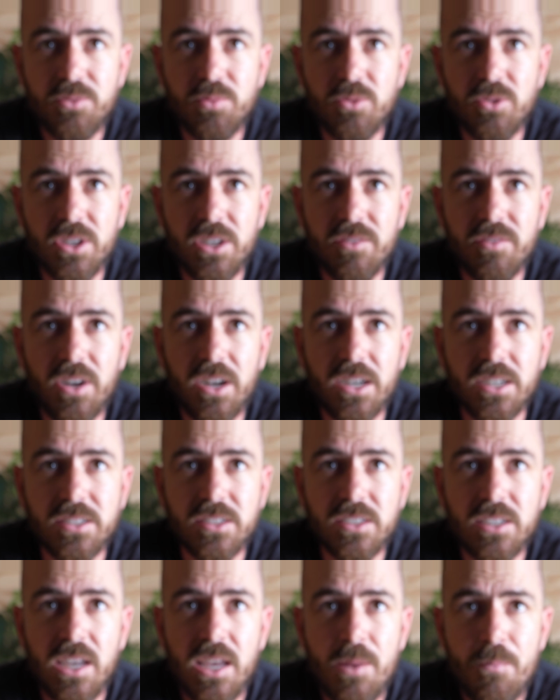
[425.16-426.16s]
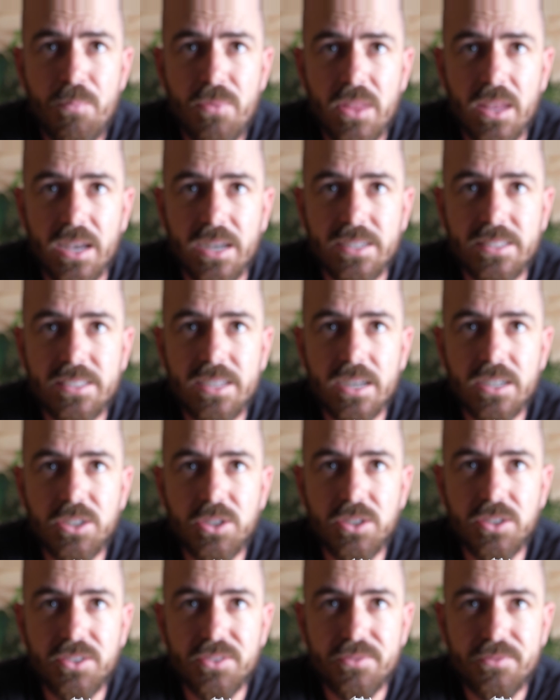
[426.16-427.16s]
will give us a
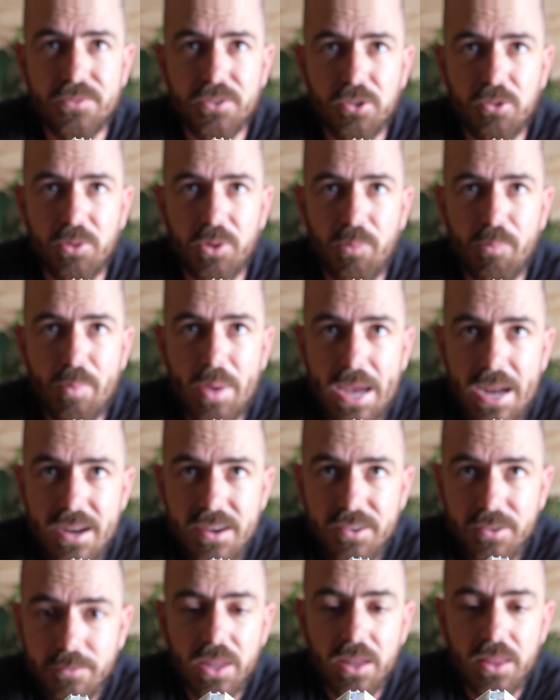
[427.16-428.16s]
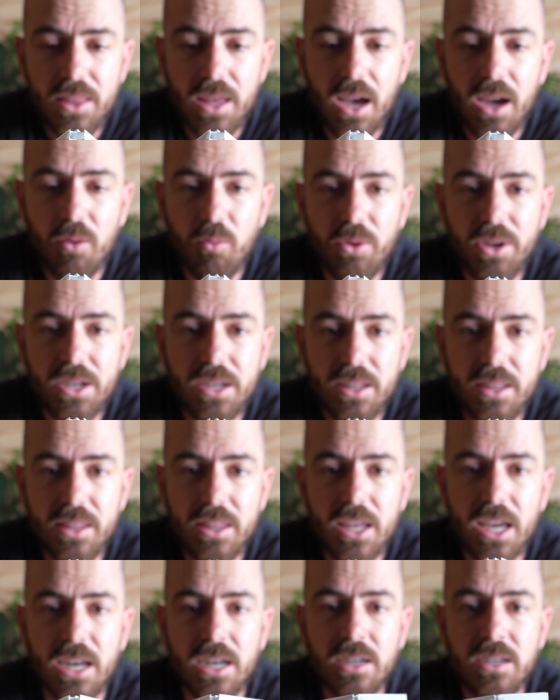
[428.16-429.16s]
section to fill with bait that we can
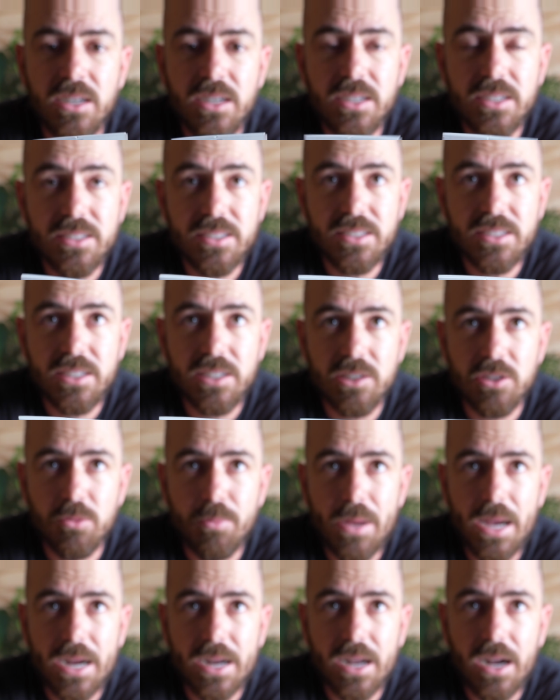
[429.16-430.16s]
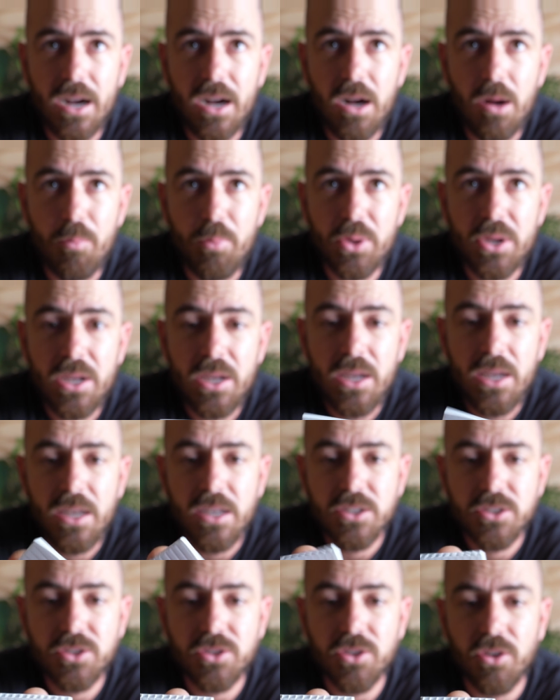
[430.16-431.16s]
then seal back up
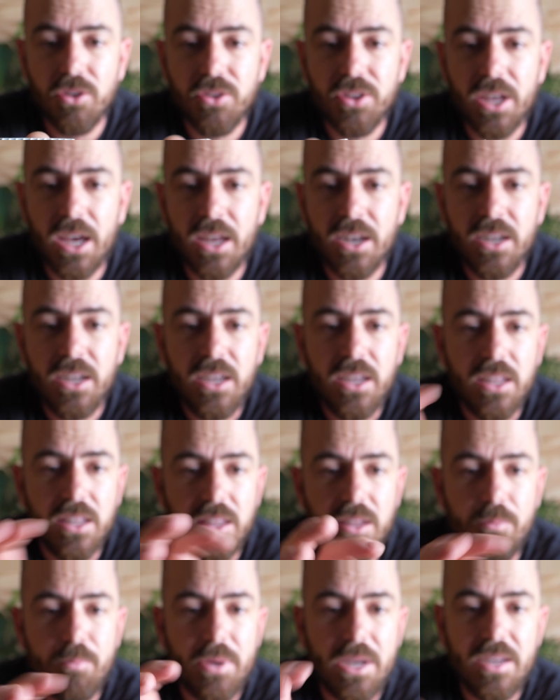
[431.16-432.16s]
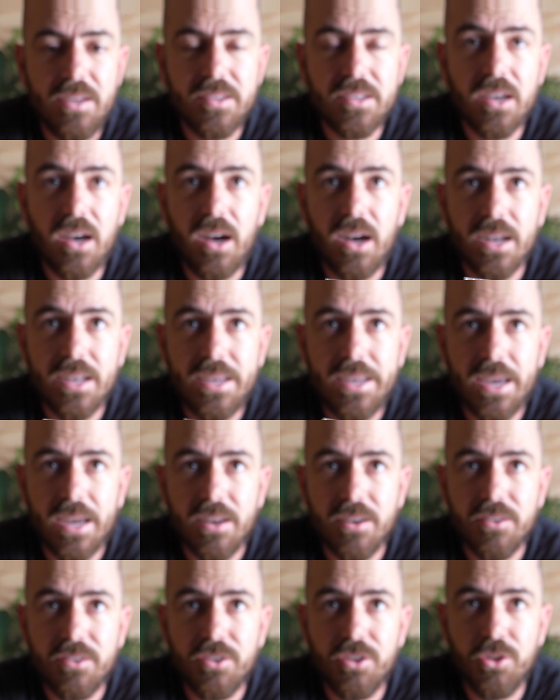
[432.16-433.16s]
so that the bees can't
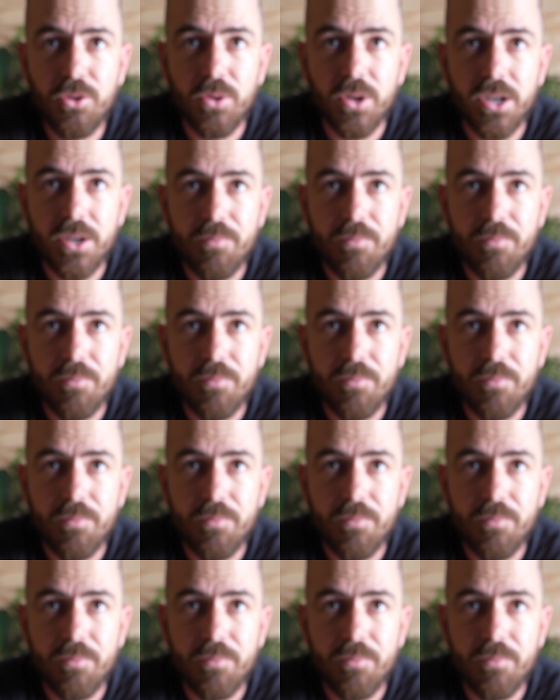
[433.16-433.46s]
get to it.